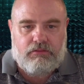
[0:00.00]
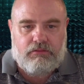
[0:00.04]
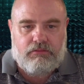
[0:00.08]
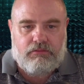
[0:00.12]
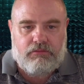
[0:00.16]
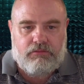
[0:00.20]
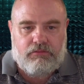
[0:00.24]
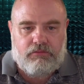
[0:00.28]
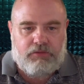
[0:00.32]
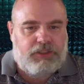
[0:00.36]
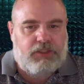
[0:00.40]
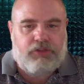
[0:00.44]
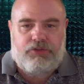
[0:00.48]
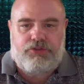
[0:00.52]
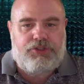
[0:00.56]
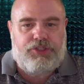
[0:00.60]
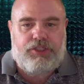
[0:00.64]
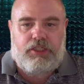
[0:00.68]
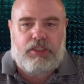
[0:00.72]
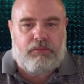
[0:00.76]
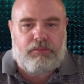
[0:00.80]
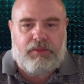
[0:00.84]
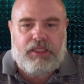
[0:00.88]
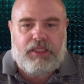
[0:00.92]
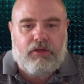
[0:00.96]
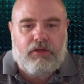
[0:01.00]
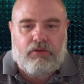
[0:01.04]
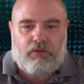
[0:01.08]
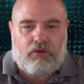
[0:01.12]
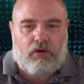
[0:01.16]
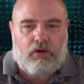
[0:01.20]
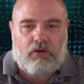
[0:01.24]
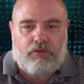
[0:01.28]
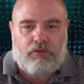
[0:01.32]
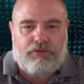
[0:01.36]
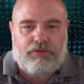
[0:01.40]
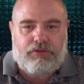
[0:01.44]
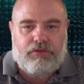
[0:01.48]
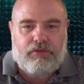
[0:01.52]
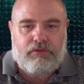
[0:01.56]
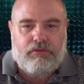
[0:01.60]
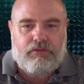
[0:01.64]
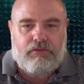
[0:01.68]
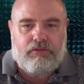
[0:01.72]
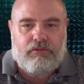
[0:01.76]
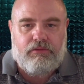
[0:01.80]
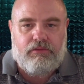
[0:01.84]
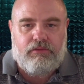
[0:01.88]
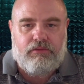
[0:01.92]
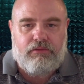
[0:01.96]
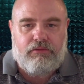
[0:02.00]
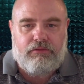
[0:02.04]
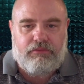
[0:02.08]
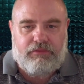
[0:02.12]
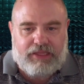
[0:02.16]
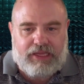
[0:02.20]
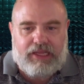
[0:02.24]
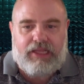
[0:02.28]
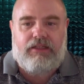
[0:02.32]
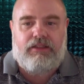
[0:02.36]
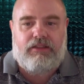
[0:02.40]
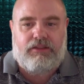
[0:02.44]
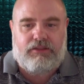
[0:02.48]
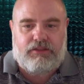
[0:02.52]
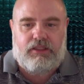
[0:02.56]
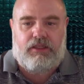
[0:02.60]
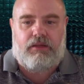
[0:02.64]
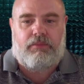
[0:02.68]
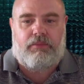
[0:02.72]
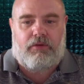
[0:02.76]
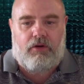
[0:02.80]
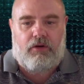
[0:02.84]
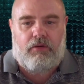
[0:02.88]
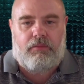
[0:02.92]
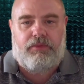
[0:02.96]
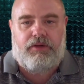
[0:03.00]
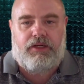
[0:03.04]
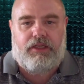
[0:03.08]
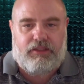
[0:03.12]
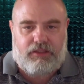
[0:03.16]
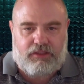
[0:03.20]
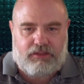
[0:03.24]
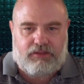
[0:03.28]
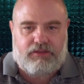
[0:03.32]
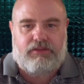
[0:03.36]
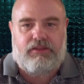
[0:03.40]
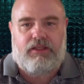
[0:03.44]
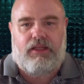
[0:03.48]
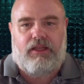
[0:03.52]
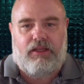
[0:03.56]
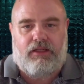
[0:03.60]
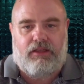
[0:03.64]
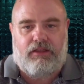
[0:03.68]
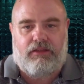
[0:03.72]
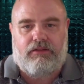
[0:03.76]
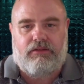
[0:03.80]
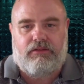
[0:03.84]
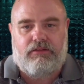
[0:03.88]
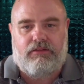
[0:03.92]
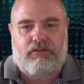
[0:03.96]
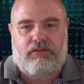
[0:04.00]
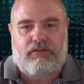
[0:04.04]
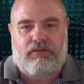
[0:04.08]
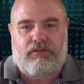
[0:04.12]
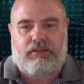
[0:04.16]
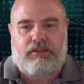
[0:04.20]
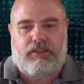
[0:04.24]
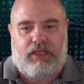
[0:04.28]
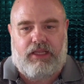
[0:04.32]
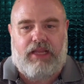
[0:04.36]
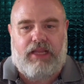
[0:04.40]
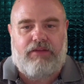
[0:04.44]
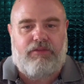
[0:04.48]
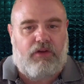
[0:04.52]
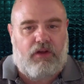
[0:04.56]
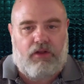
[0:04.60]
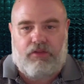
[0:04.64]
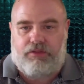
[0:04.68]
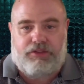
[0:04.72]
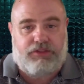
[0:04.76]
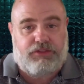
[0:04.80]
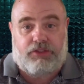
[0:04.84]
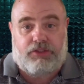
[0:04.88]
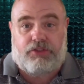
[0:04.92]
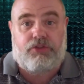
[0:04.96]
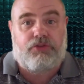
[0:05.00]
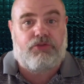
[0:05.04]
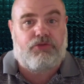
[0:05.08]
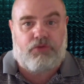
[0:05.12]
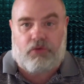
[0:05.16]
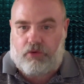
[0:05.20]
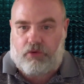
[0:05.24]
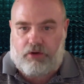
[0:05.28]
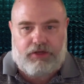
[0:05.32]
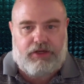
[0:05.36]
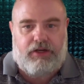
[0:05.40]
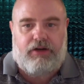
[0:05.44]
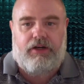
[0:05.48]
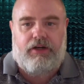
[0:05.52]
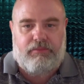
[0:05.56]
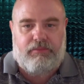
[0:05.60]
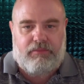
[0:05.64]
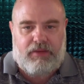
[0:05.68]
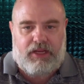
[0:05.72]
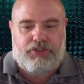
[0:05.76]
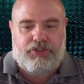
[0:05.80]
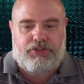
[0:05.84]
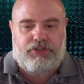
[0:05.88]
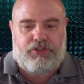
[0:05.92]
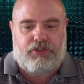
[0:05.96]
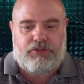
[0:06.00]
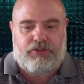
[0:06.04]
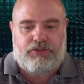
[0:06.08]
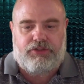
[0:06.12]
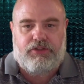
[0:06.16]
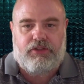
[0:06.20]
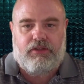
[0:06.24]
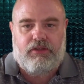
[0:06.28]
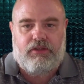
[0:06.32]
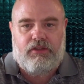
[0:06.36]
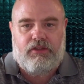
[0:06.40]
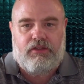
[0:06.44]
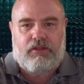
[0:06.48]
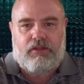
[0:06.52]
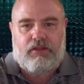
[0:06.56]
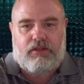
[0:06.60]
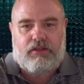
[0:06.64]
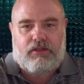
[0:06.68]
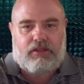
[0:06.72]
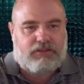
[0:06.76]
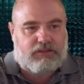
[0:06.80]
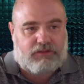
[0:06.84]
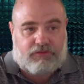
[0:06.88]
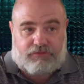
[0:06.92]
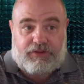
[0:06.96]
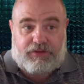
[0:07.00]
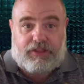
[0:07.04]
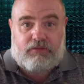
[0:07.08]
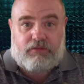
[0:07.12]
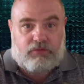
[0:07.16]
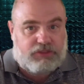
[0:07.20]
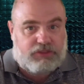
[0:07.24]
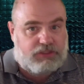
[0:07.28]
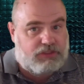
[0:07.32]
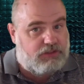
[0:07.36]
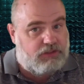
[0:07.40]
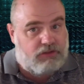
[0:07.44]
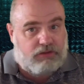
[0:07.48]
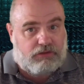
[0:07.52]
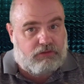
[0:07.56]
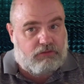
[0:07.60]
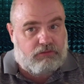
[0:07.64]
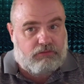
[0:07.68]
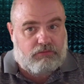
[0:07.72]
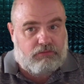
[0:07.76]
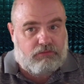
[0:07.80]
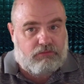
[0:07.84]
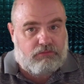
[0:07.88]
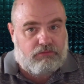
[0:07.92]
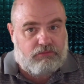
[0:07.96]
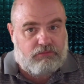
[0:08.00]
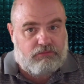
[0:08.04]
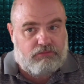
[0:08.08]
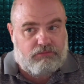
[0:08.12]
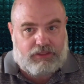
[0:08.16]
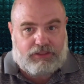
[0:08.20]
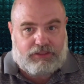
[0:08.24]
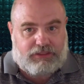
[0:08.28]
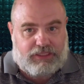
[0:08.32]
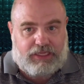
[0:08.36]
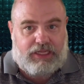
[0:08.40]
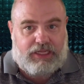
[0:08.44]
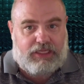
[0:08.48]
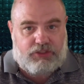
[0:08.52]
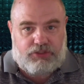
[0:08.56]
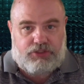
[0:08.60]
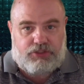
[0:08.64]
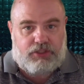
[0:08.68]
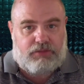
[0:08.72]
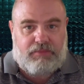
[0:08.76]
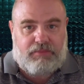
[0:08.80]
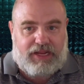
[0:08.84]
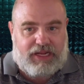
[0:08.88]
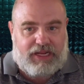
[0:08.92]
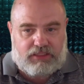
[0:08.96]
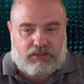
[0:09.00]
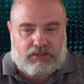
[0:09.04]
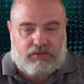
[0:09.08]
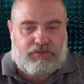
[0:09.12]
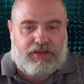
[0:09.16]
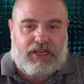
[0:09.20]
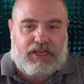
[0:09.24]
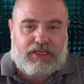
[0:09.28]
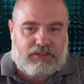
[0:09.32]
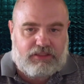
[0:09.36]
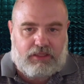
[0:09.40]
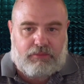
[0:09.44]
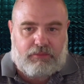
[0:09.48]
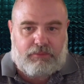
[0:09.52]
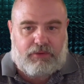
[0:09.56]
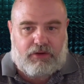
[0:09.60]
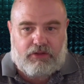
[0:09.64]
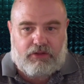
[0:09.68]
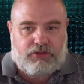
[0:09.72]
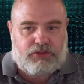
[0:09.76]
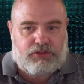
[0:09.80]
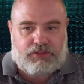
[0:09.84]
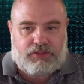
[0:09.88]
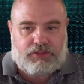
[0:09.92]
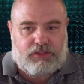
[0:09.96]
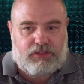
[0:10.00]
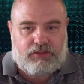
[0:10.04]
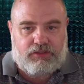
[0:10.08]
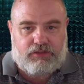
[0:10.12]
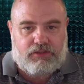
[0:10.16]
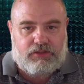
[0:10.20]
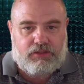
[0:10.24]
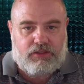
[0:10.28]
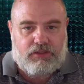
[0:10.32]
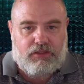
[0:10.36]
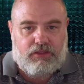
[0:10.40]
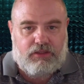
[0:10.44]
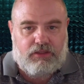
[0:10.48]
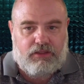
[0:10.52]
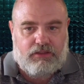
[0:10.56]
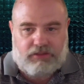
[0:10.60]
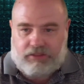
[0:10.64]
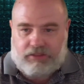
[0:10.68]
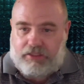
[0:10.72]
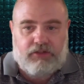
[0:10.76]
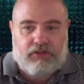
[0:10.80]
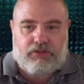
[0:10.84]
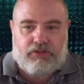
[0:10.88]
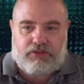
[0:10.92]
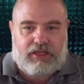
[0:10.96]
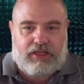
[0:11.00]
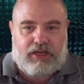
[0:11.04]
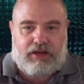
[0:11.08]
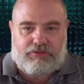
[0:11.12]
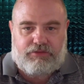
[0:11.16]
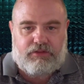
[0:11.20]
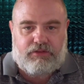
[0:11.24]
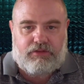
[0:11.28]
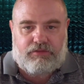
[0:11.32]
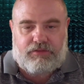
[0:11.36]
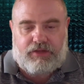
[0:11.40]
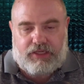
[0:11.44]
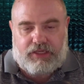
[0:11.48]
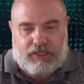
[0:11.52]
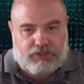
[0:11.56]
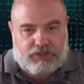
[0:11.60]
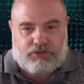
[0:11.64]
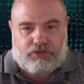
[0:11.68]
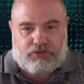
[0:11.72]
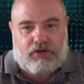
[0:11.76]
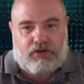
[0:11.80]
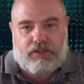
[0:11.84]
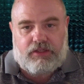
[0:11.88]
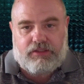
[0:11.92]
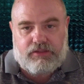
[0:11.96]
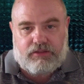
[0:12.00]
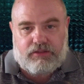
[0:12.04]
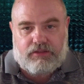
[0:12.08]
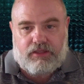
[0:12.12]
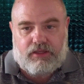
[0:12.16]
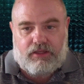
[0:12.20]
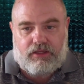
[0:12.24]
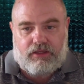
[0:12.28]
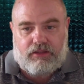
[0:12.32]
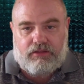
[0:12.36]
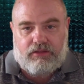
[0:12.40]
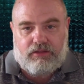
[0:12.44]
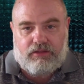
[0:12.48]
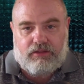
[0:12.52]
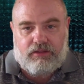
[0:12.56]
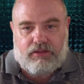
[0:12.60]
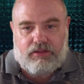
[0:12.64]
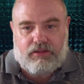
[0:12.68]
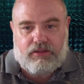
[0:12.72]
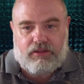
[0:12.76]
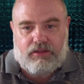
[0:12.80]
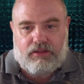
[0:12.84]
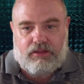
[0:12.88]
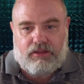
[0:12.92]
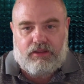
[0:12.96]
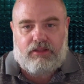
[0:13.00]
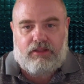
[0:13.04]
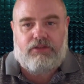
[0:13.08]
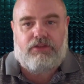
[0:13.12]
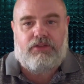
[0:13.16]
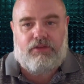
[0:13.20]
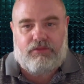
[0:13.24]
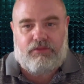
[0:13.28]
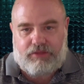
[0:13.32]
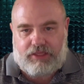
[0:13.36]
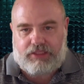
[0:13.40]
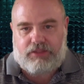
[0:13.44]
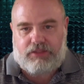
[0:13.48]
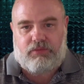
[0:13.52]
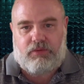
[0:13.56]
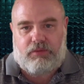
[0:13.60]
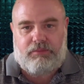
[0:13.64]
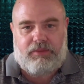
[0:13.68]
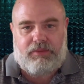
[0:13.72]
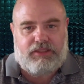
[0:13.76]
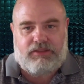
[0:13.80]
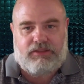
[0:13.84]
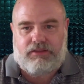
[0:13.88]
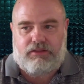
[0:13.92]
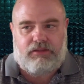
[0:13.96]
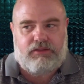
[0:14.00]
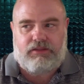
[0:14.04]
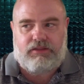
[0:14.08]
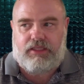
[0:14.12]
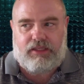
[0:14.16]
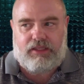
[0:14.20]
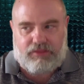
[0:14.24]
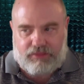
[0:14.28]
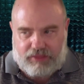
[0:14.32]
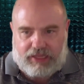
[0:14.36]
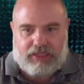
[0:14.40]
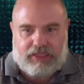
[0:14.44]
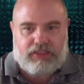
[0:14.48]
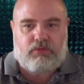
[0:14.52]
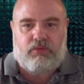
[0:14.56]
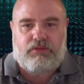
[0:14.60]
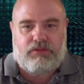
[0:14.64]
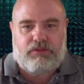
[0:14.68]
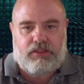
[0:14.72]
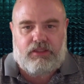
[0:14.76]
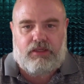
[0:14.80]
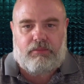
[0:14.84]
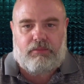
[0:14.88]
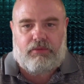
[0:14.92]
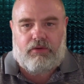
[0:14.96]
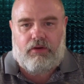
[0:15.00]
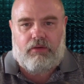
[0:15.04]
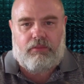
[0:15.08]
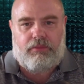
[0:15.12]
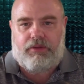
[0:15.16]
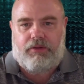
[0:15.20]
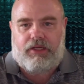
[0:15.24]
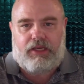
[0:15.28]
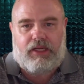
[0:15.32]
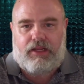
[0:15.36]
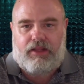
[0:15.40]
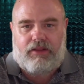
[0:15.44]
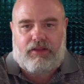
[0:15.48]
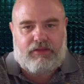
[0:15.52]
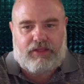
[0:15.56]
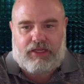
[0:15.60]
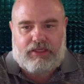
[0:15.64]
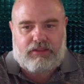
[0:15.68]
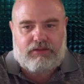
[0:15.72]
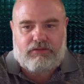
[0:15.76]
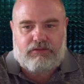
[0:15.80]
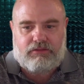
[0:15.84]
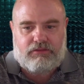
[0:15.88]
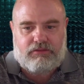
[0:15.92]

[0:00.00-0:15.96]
real GDP growth, that is inappropriate, he's saying, to have all these extraordinary measures, because the Fed was still engaged in massive asset purchases years after the financial crisis hit. And so that's what Bessent is saying. That's what's inappropriate, and that